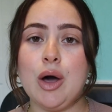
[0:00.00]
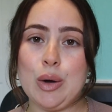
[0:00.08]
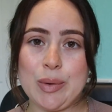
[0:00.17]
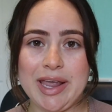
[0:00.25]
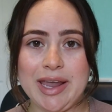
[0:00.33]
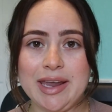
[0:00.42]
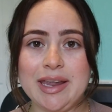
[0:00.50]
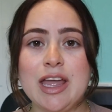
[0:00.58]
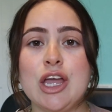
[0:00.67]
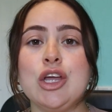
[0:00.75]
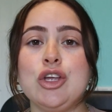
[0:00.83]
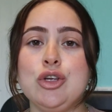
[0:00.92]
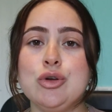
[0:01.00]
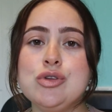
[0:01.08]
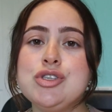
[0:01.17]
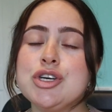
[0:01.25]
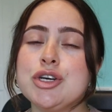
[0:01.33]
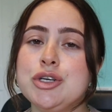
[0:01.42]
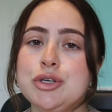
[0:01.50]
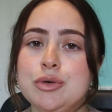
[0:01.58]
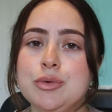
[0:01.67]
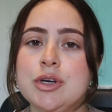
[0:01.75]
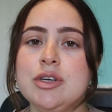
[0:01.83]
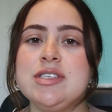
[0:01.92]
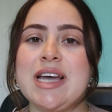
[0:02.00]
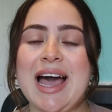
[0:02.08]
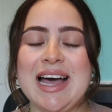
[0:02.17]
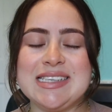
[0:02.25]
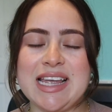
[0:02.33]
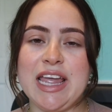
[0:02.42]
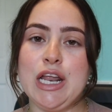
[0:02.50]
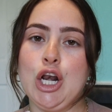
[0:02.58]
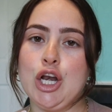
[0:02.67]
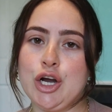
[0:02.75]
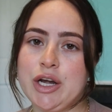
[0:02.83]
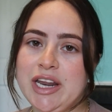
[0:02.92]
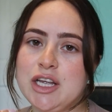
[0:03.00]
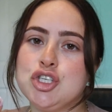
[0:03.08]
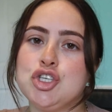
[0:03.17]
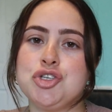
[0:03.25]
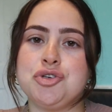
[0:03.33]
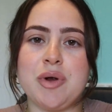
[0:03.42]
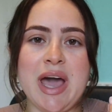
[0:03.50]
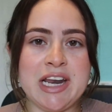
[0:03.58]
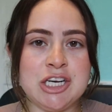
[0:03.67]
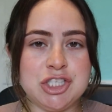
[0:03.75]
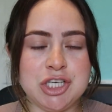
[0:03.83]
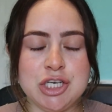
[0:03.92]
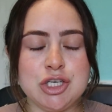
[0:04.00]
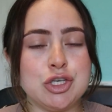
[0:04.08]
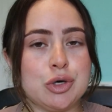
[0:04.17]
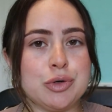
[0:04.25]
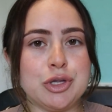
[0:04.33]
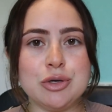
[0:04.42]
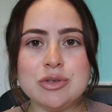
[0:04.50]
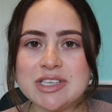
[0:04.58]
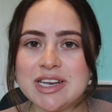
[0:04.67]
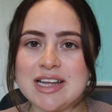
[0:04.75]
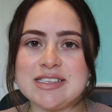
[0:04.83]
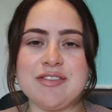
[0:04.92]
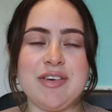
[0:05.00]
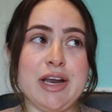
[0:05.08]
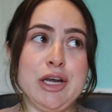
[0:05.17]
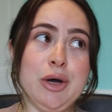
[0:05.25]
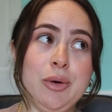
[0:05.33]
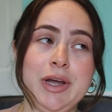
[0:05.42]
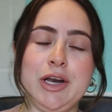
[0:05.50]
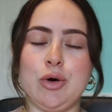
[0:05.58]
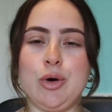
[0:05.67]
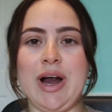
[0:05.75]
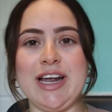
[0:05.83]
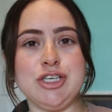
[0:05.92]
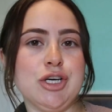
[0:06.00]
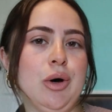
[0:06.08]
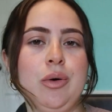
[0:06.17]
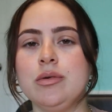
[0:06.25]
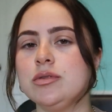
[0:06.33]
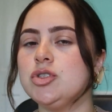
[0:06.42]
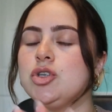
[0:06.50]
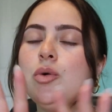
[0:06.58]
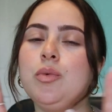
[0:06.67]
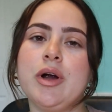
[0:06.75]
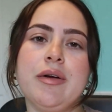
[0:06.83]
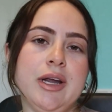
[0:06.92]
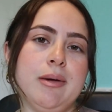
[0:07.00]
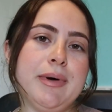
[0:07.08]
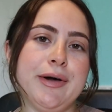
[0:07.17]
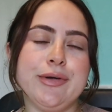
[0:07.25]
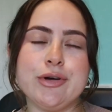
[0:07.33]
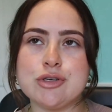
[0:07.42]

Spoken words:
okay? Use your UWorld as a learning strategy. Don't use it as if I know it or I don't. Don't worry about your